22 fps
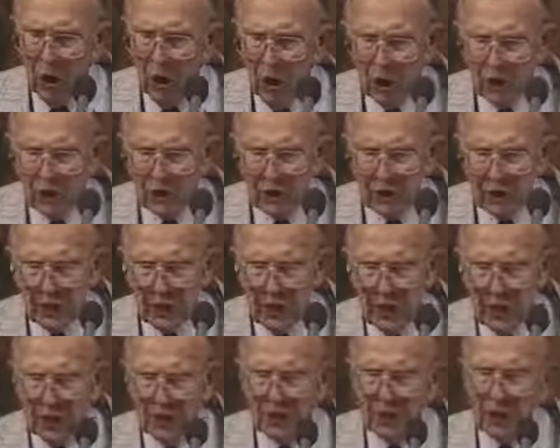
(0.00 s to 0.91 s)
all
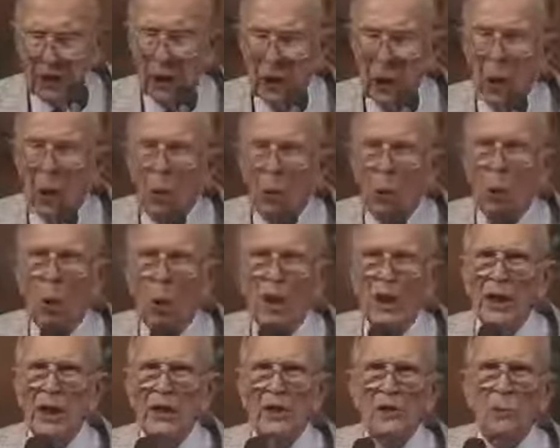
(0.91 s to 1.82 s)
saints.
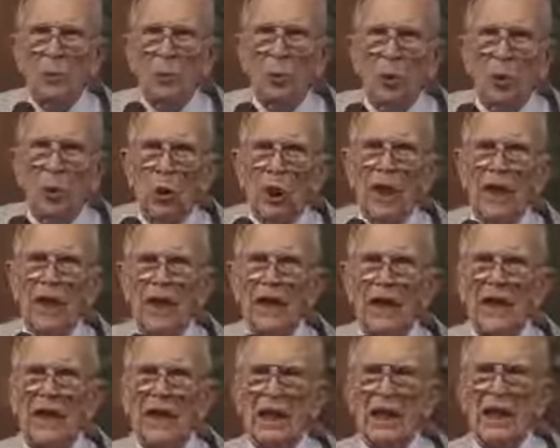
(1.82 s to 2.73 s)
What is
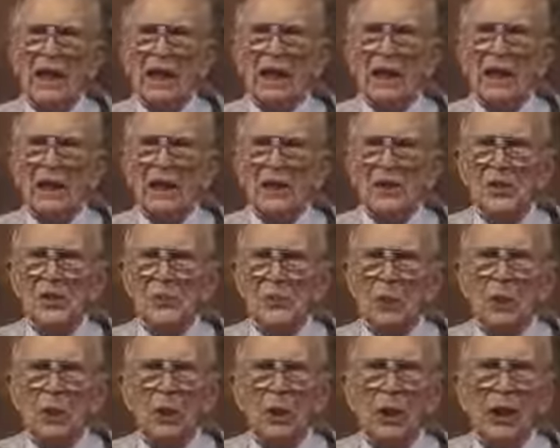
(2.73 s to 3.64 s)
praying in the
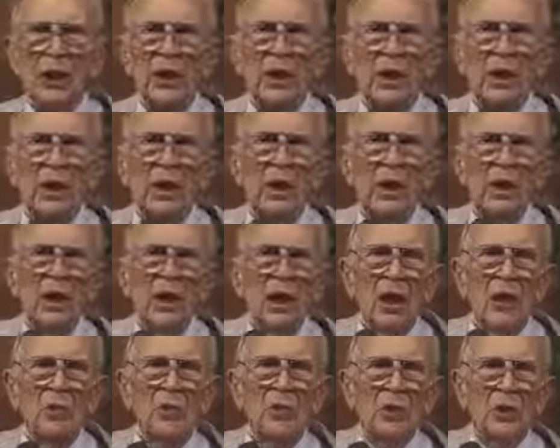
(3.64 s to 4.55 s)
Spirit?
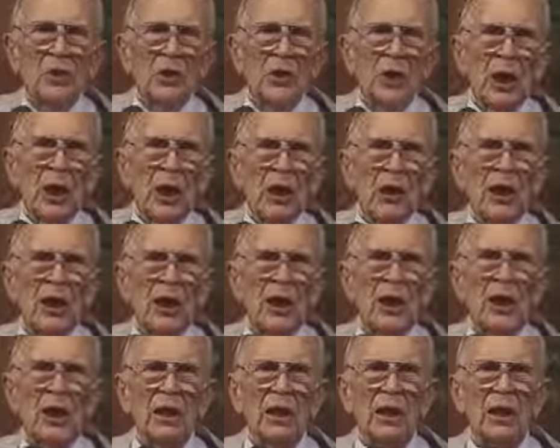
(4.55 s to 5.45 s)
A missionary
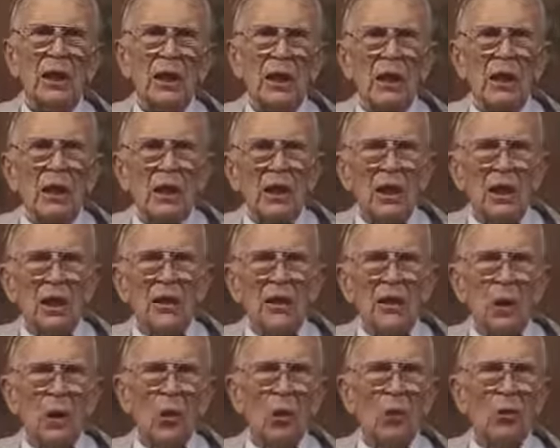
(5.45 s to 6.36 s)
in
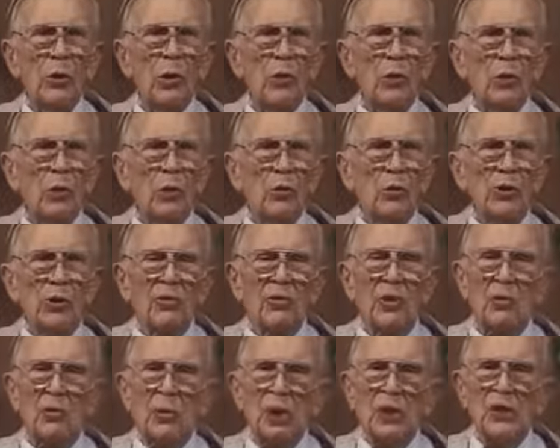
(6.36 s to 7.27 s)
the Orinoco
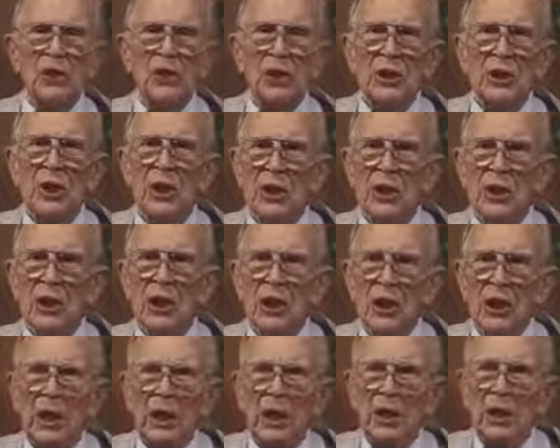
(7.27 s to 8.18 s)
River Mission
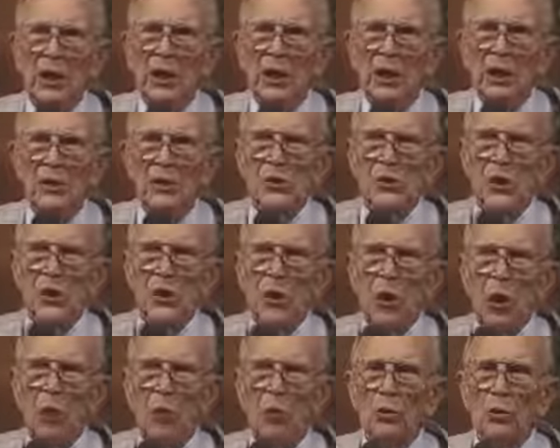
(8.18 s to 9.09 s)
years
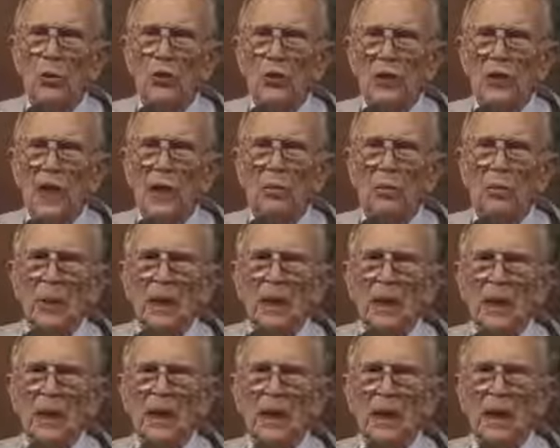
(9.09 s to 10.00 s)
ago sent
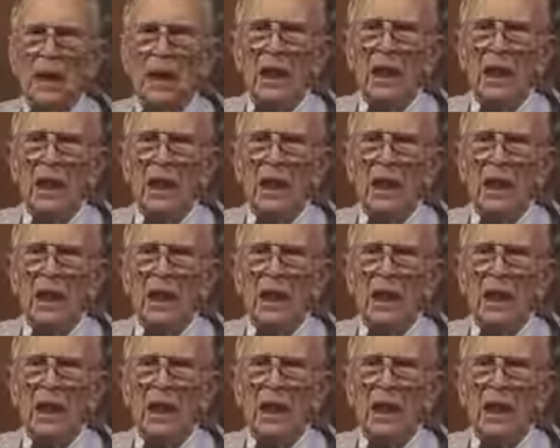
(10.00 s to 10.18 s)
me